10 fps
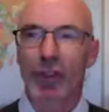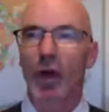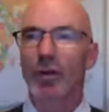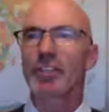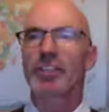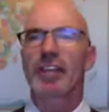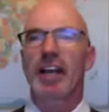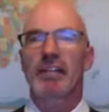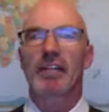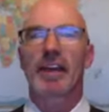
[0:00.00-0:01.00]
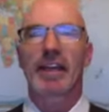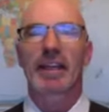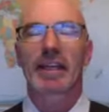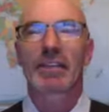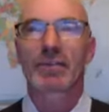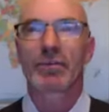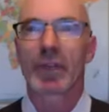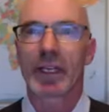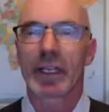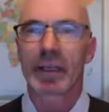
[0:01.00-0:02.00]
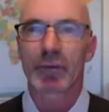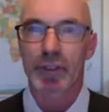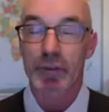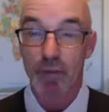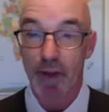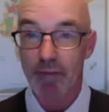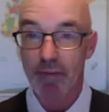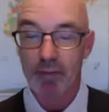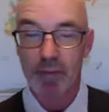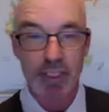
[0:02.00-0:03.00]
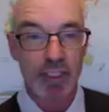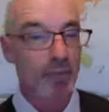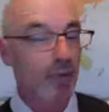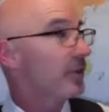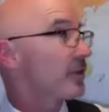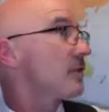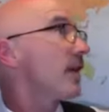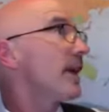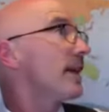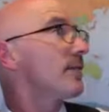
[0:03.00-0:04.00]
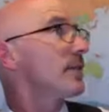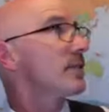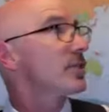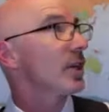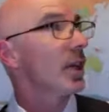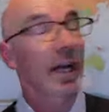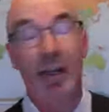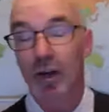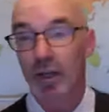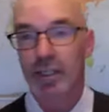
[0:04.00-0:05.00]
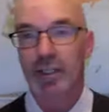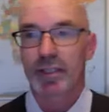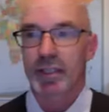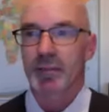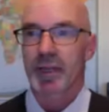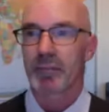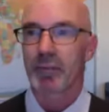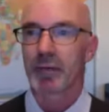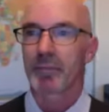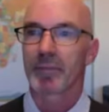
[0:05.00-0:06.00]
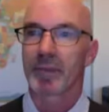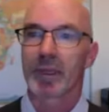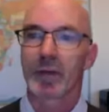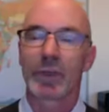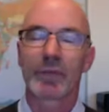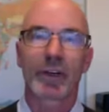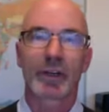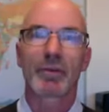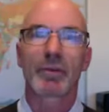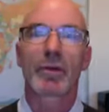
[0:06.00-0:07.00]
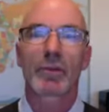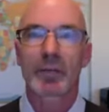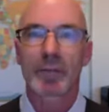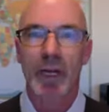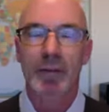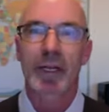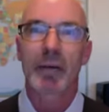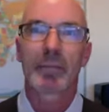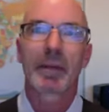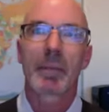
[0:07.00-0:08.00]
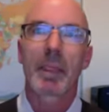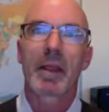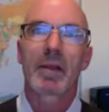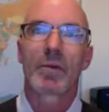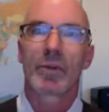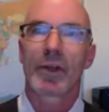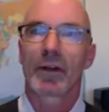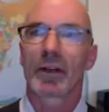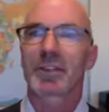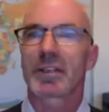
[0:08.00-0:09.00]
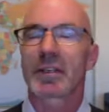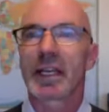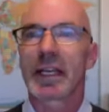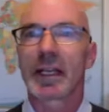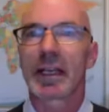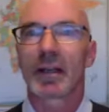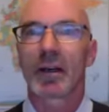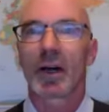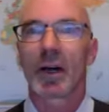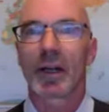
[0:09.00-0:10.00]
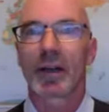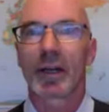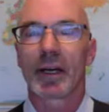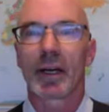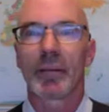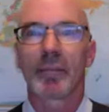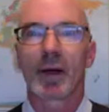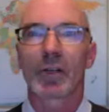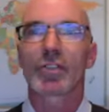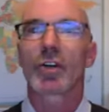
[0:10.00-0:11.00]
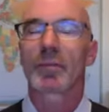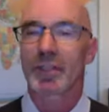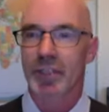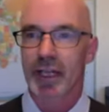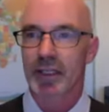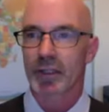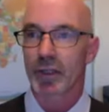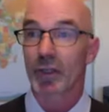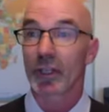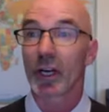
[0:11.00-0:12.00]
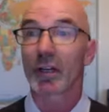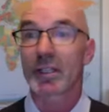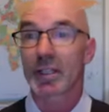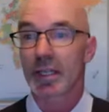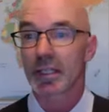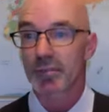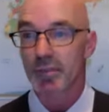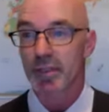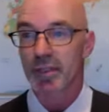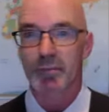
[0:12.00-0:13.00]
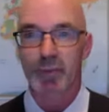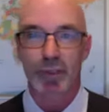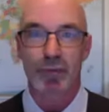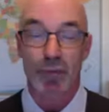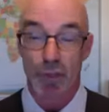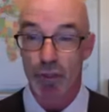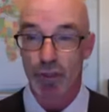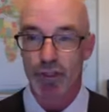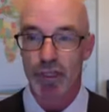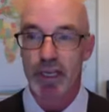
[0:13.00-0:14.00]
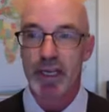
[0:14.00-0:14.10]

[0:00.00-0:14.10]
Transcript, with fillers: Coaches Cafe is really, there's five of them each month. There's five in July, August, and September. And we've got a program coming up with Erickson in on um, October second called the Art and Science of Business Building for Coaches.